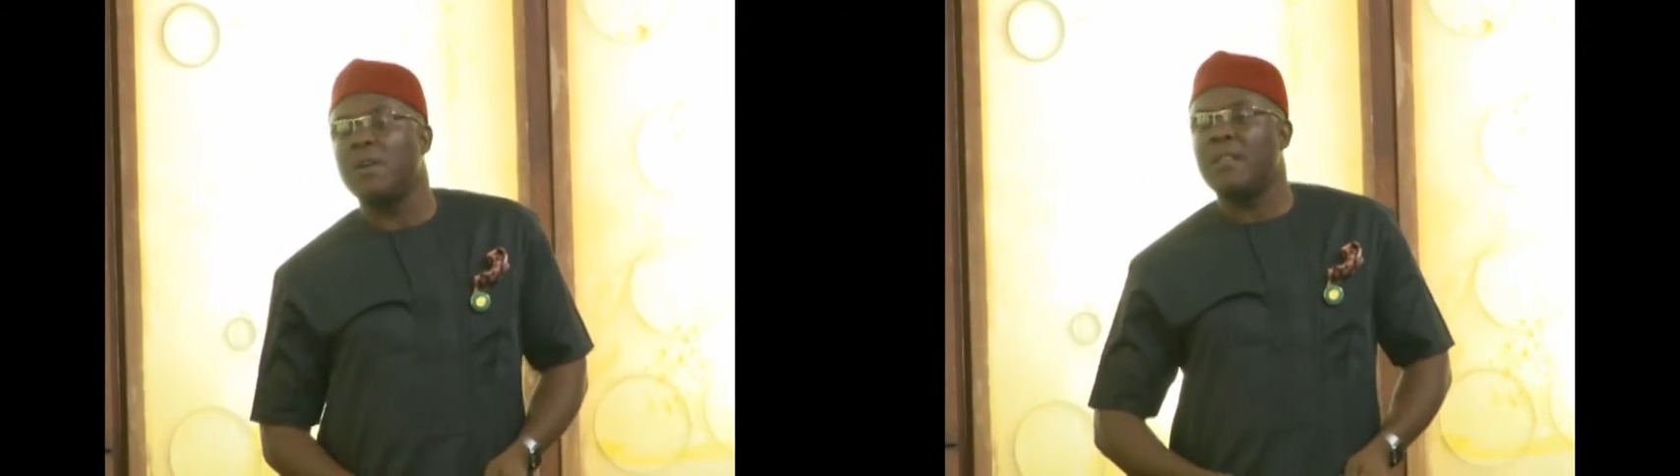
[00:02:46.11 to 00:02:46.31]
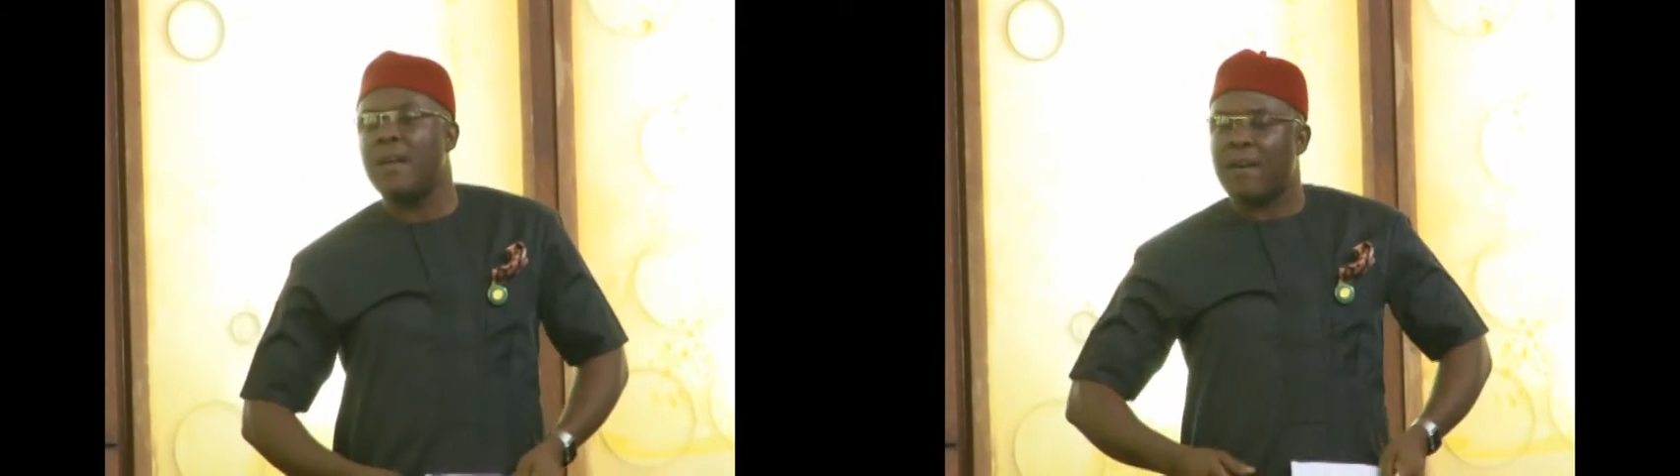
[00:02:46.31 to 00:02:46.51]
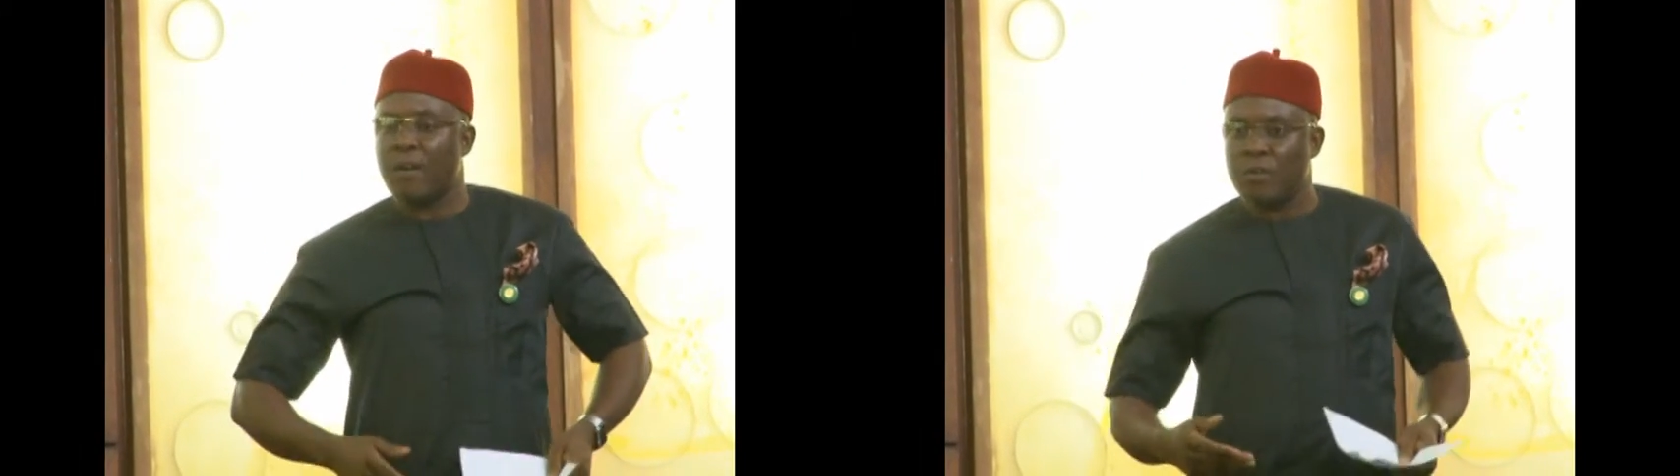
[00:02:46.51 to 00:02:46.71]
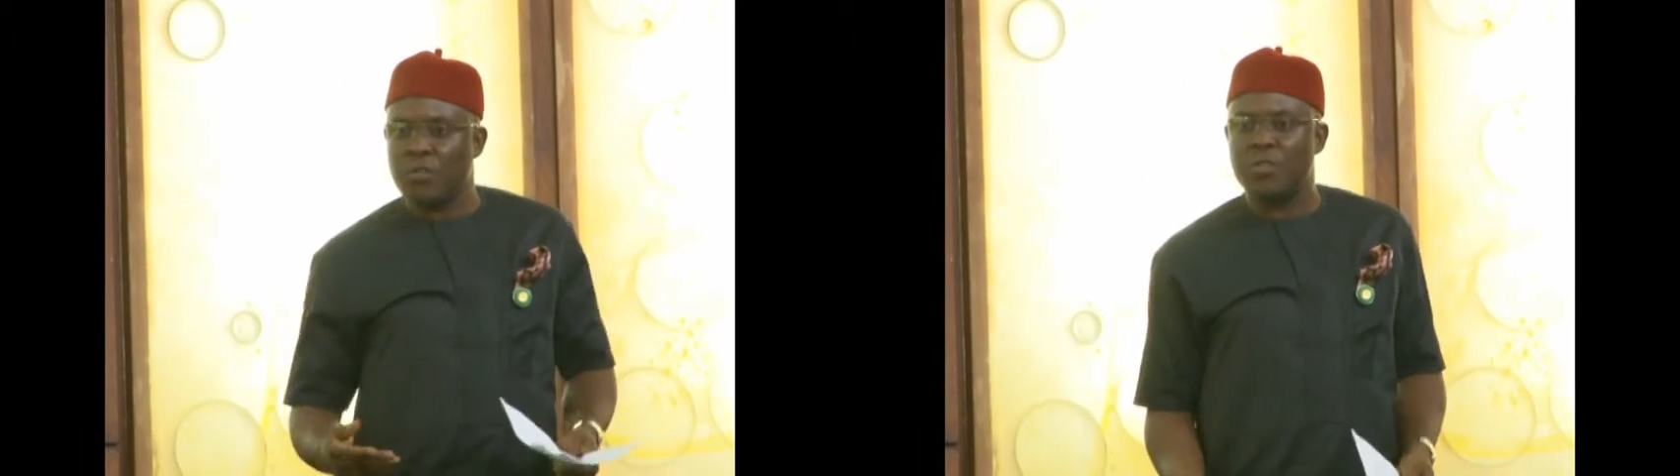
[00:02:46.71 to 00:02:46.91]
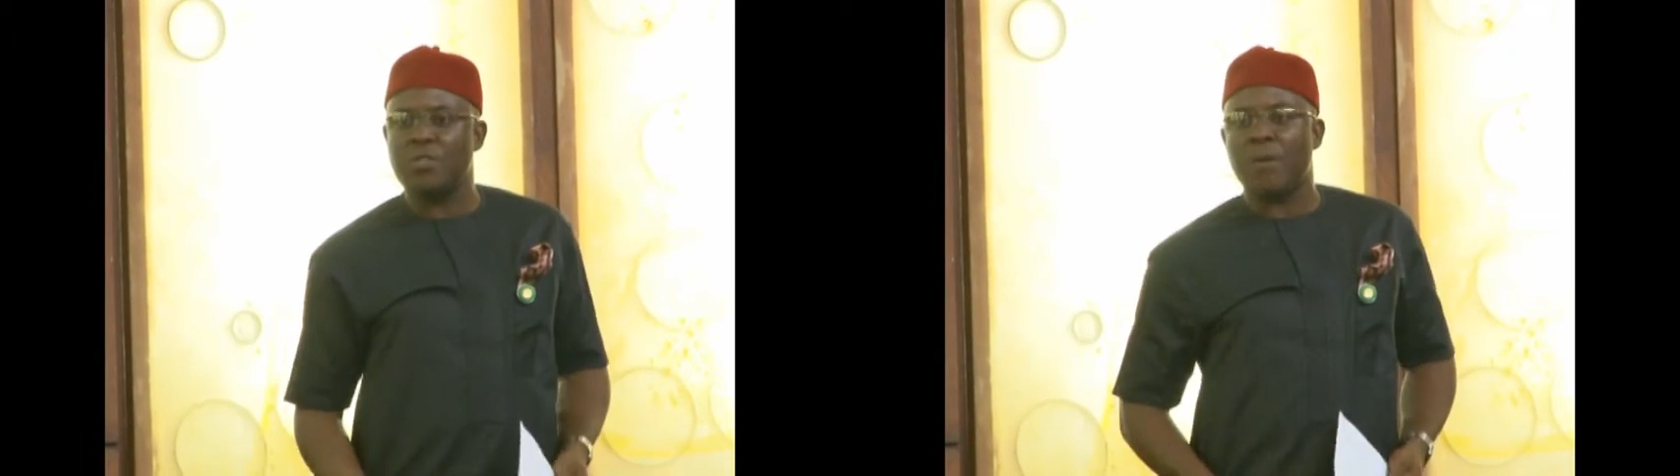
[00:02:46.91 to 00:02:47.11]
there are
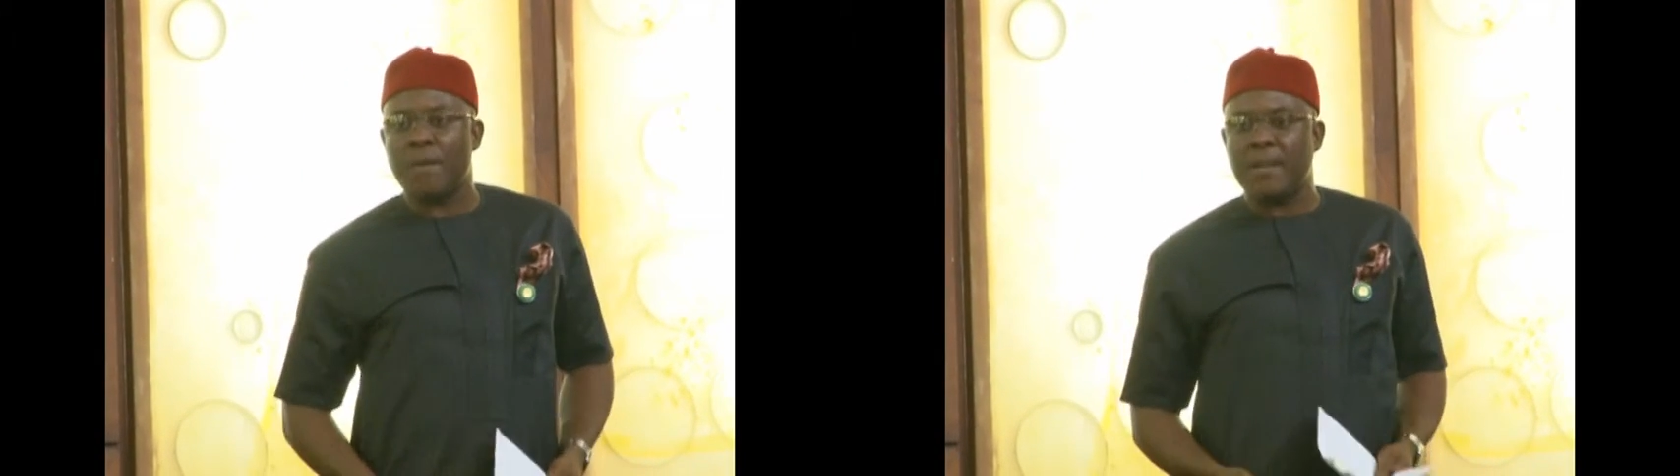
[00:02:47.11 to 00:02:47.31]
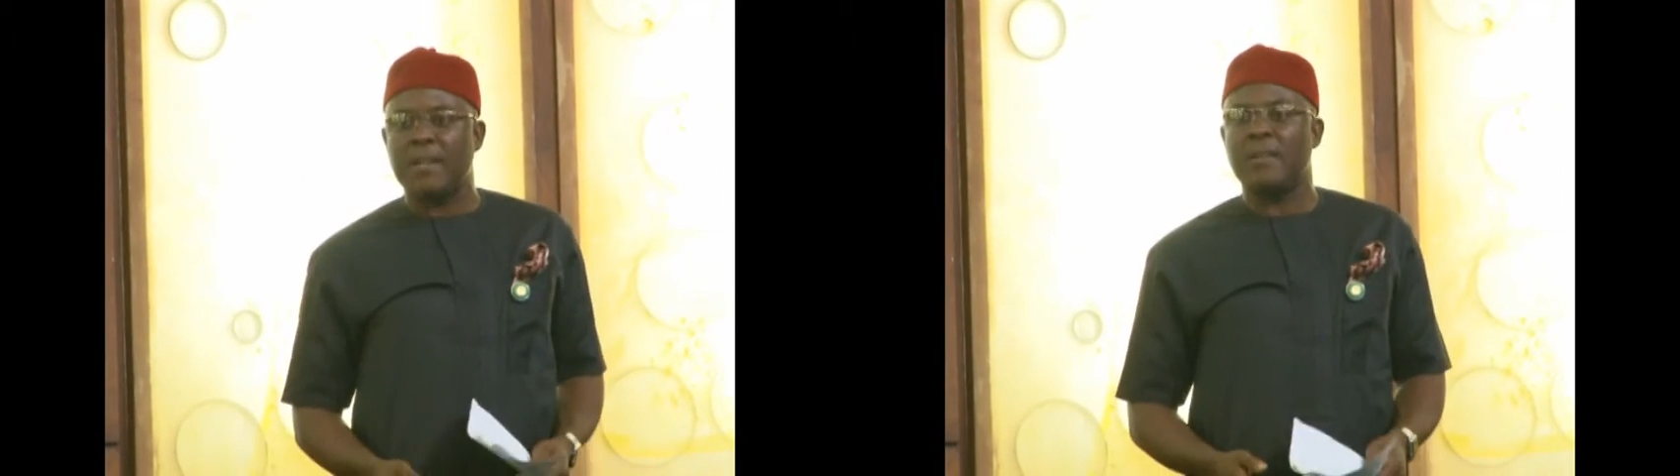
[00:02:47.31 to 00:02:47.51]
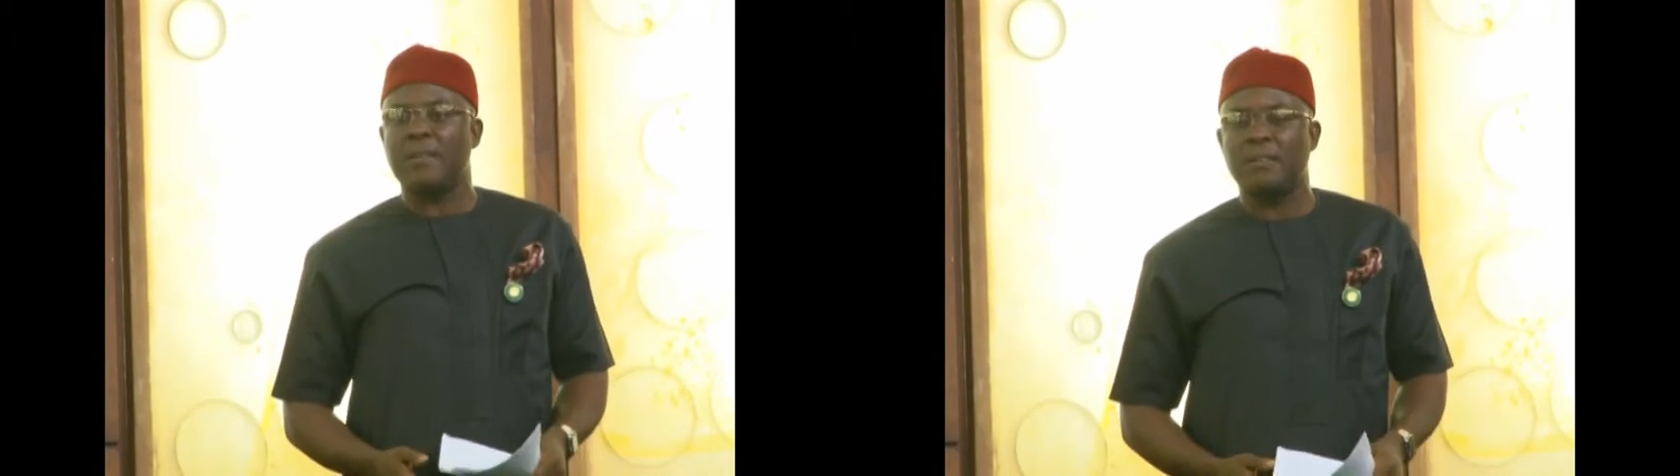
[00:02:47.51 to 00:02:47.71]
countries already,